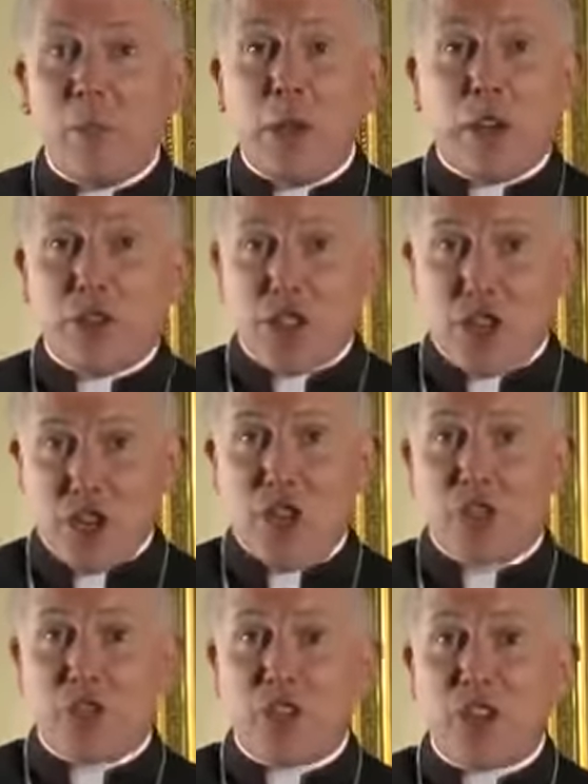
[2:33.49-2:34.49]
Because the
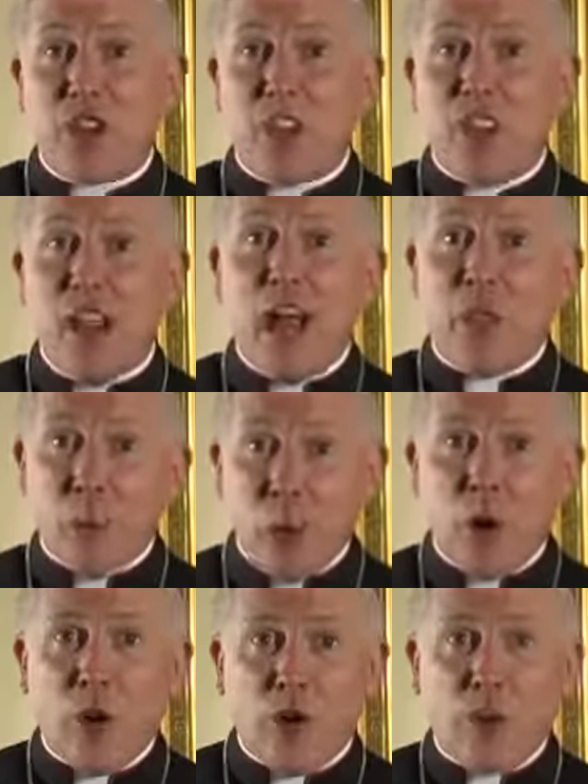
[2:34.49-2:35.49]
church and the
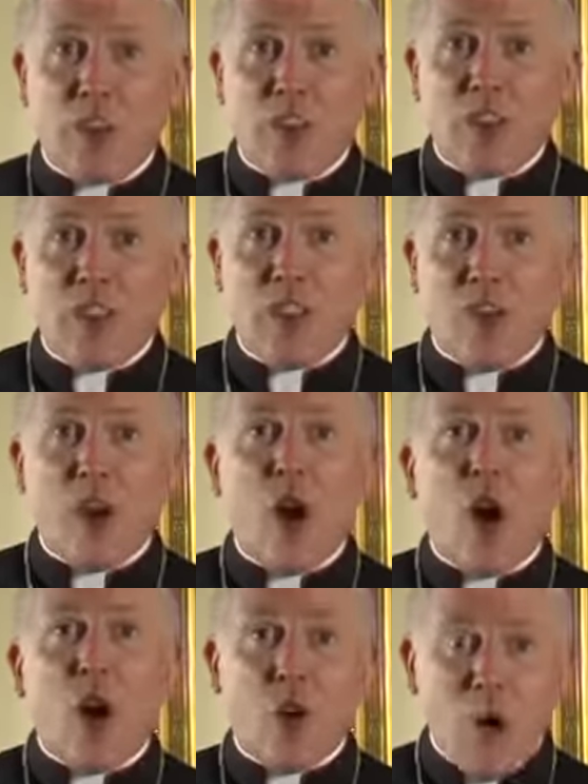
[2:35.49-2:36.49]
world
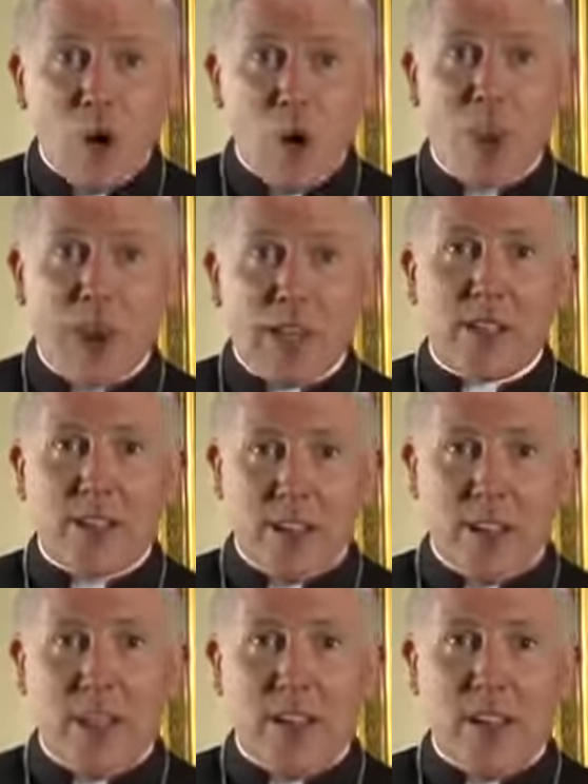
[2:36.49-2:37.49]
are always
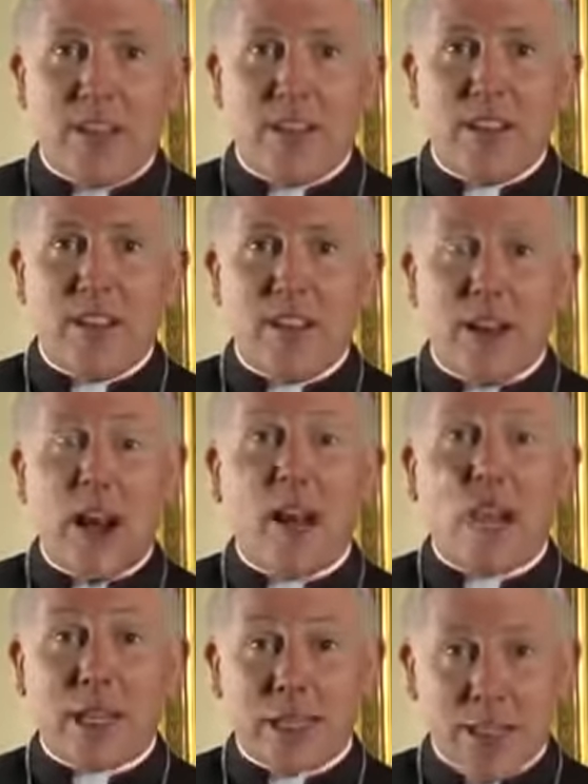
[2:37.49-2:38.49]
in need
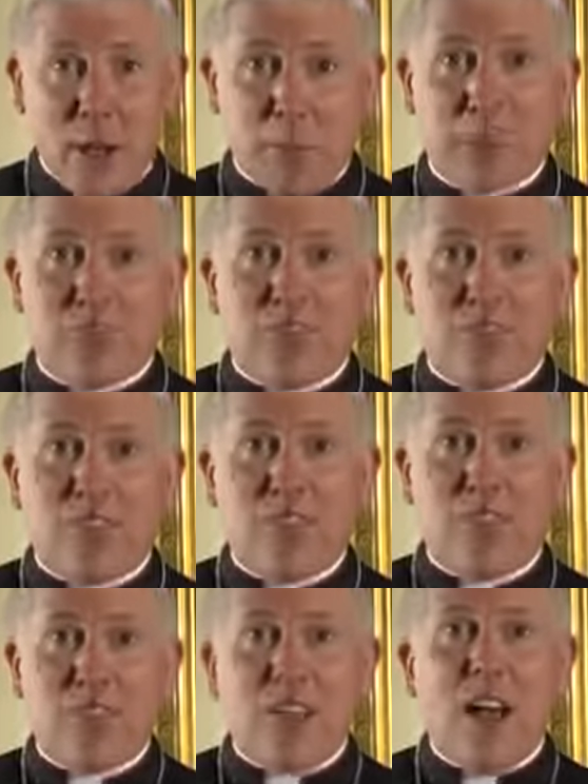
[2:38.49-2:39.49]
of a glimpse
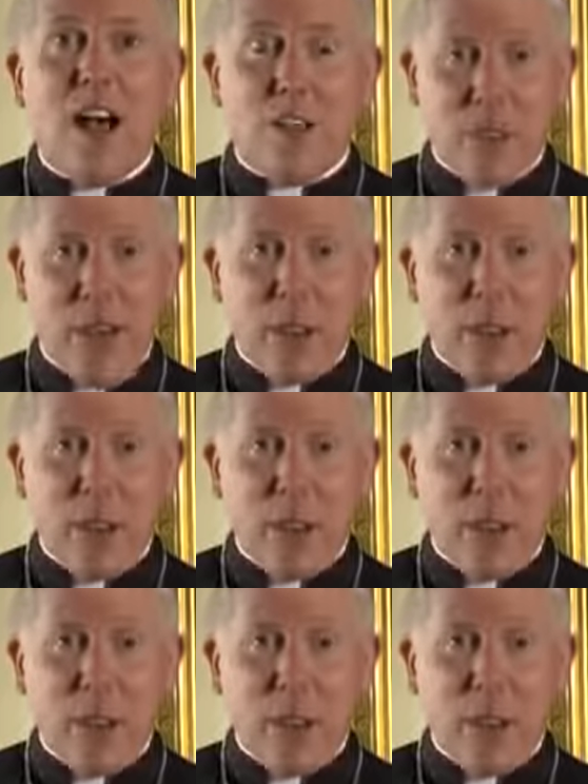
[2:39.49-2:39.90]
of